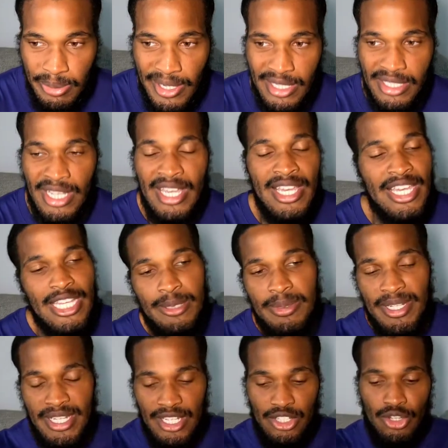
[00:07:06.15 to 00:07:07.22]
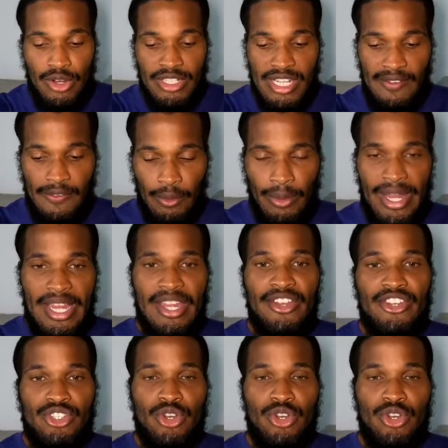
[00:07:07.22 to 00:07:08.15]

press is because you always have the weight here.